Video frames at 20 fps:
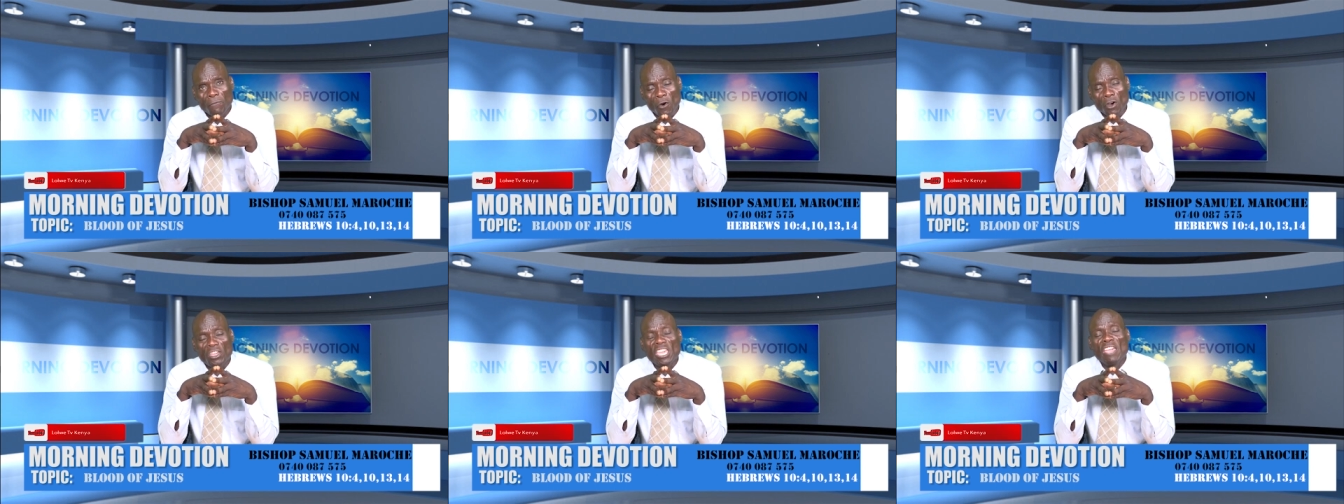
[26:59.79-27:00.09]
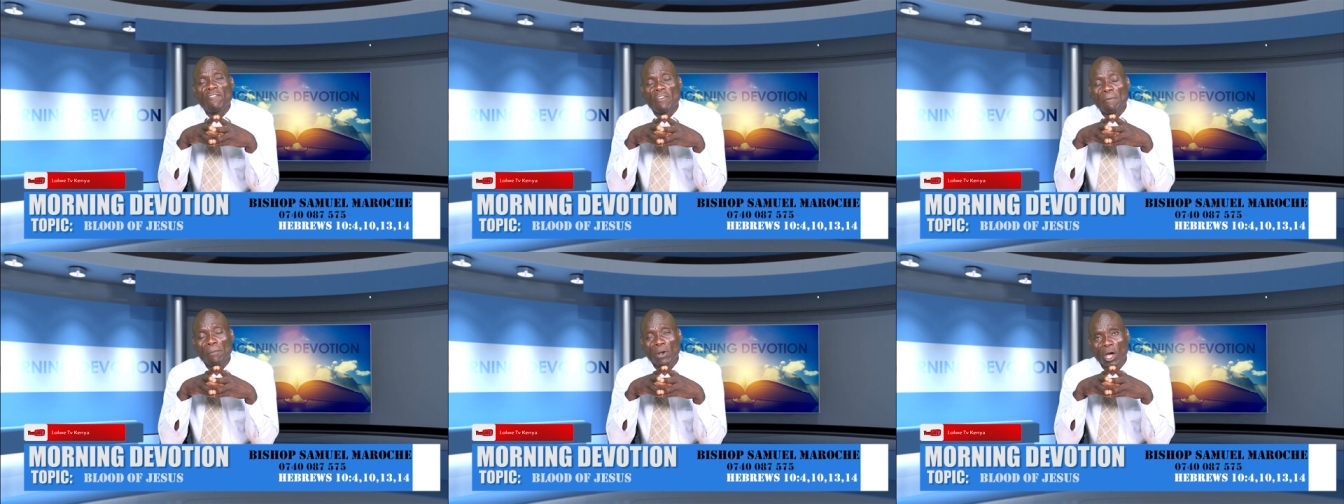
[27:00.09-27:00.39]

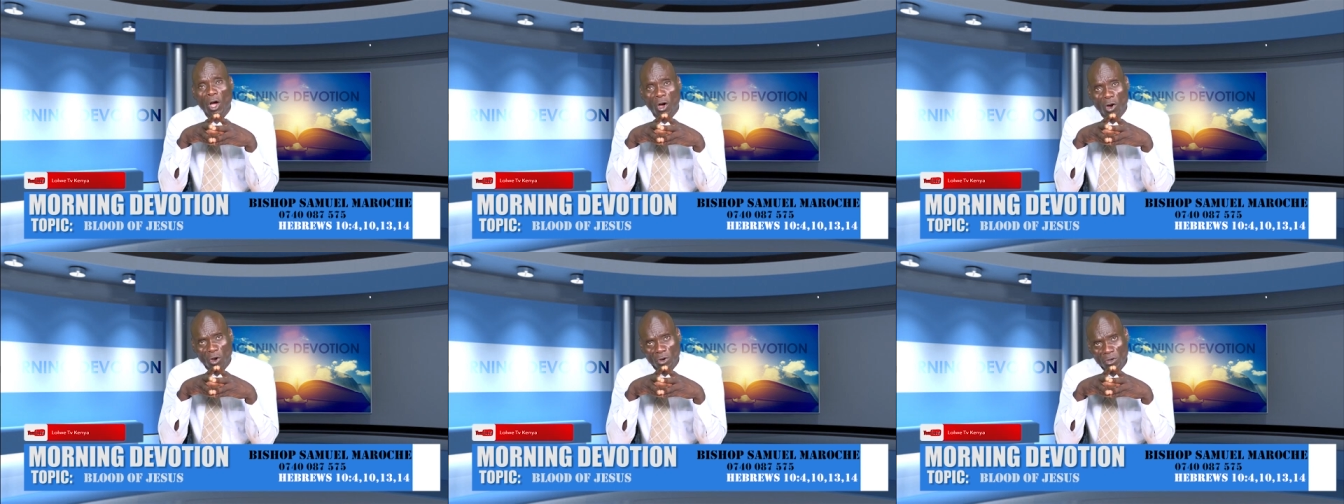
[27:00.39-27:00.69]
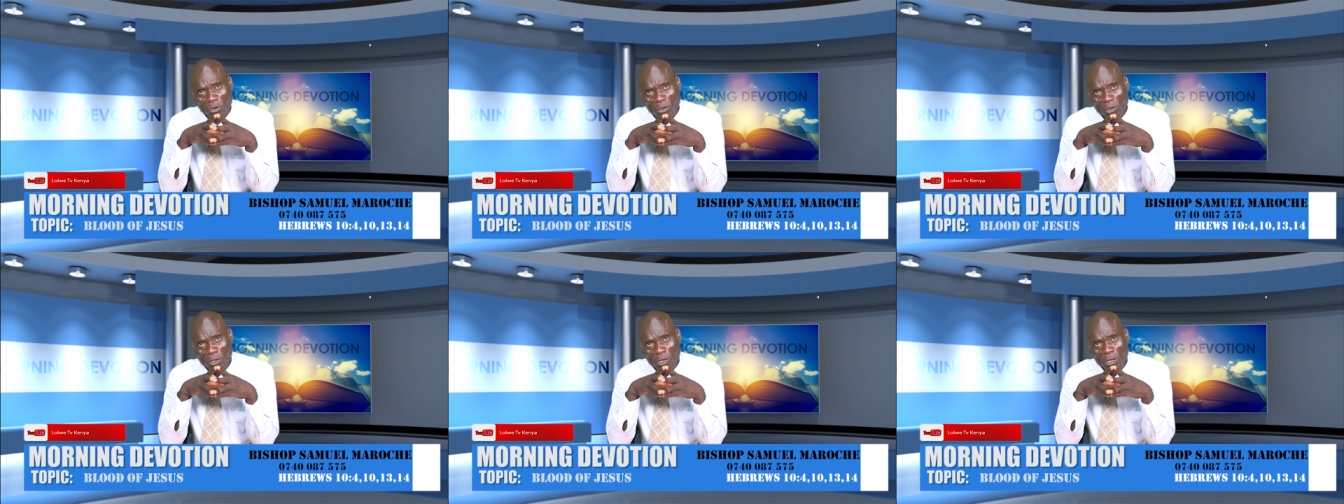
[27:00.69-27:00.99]
Forgive him,
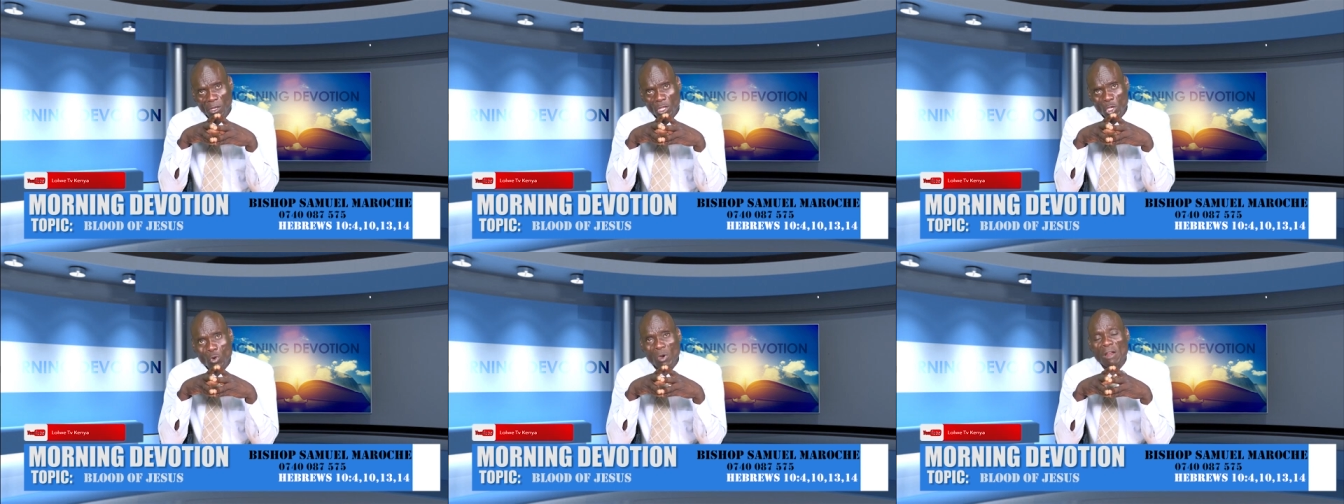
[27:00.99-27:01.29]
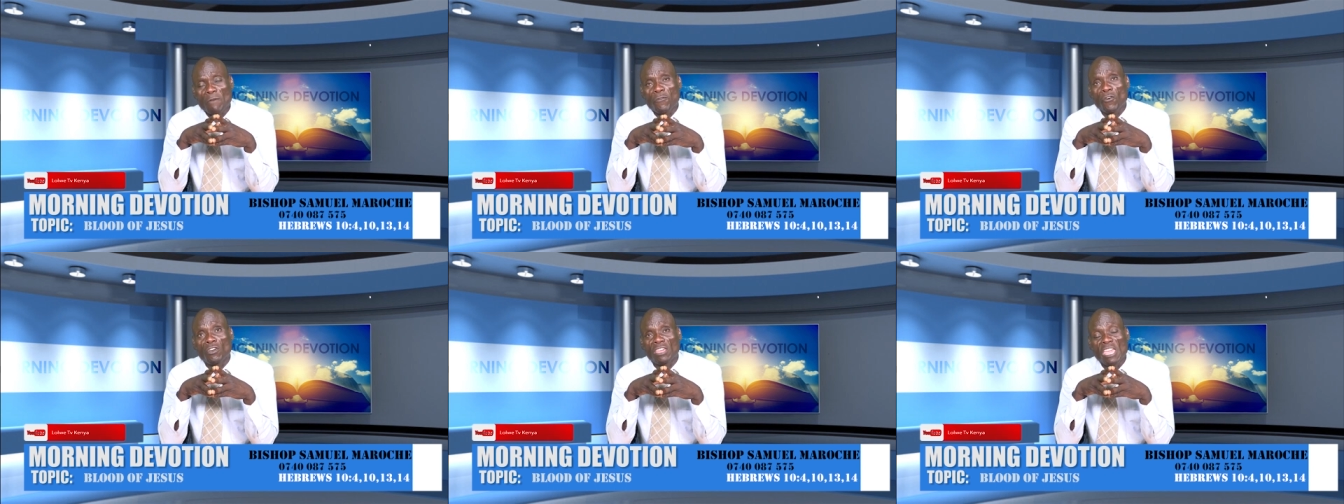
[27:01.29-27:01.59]
Lord.
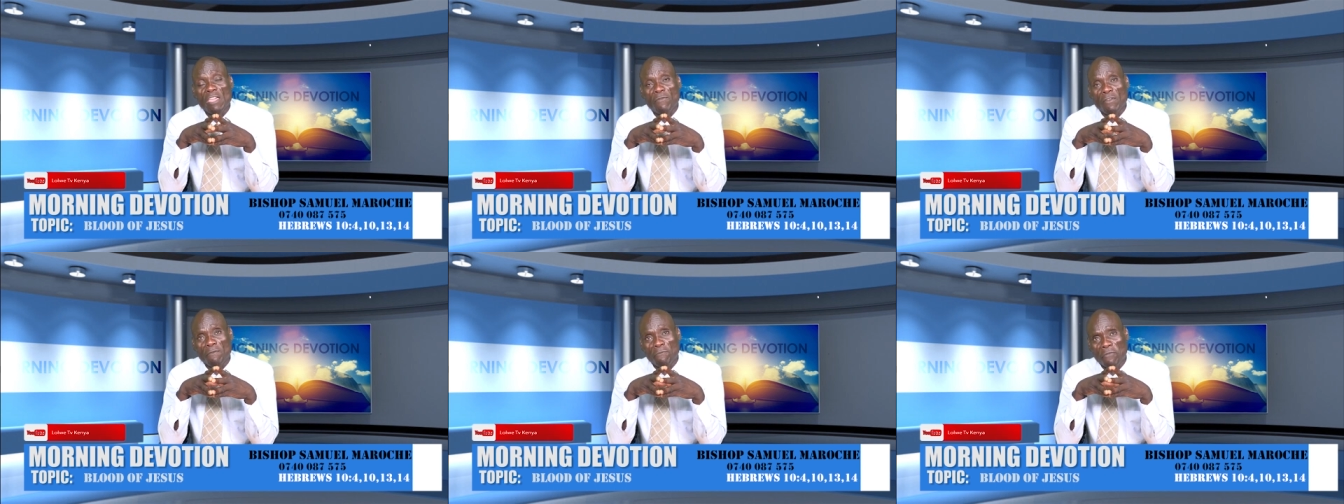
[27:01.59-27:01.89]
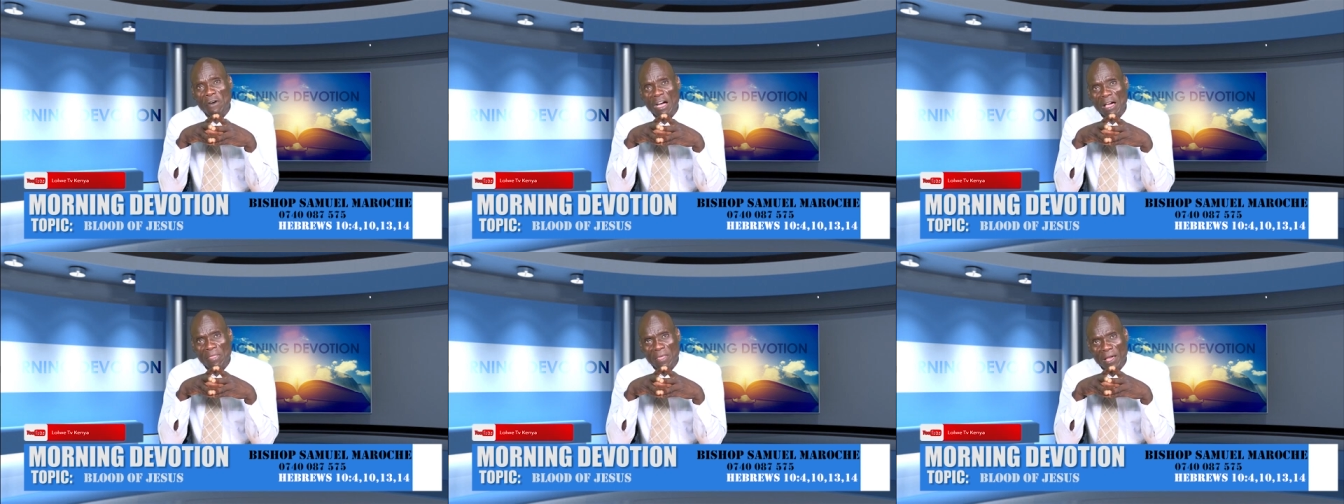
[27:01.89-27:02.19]
You are a
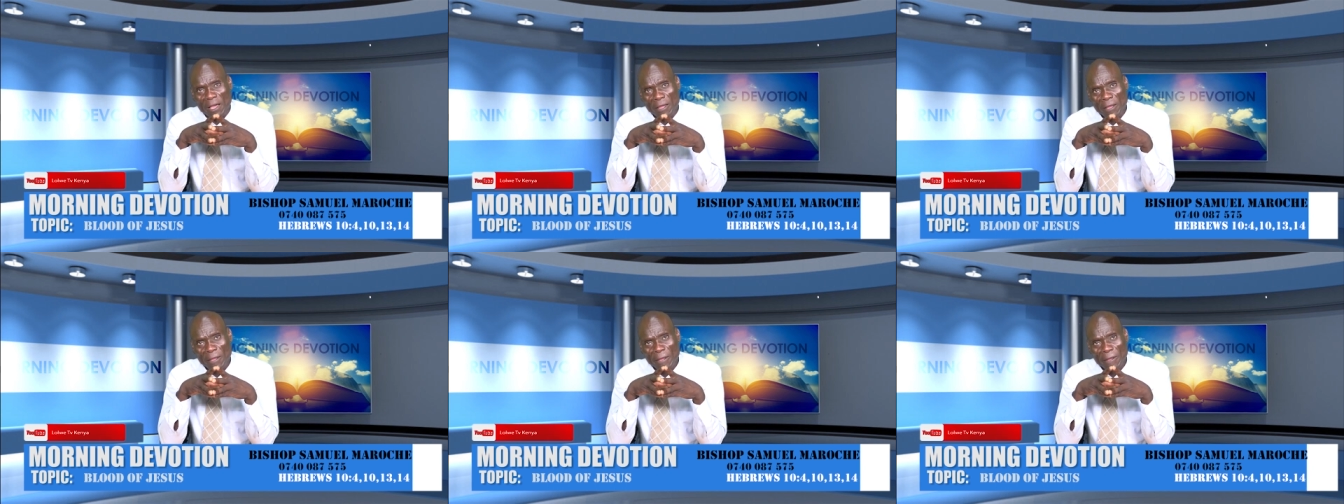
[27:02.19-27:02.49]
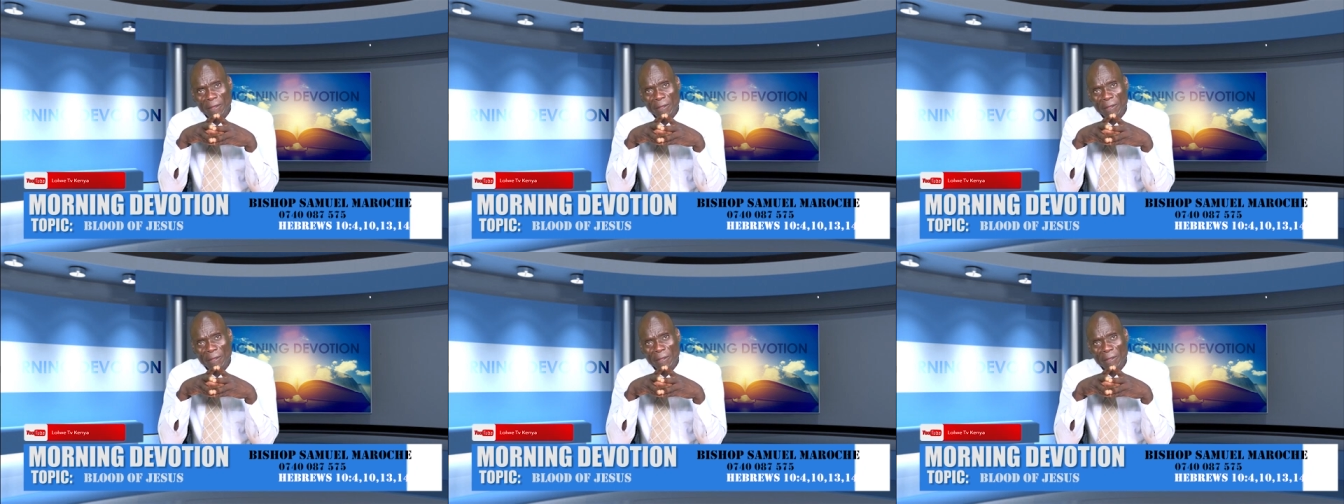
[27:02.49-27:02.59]
forgiving Father.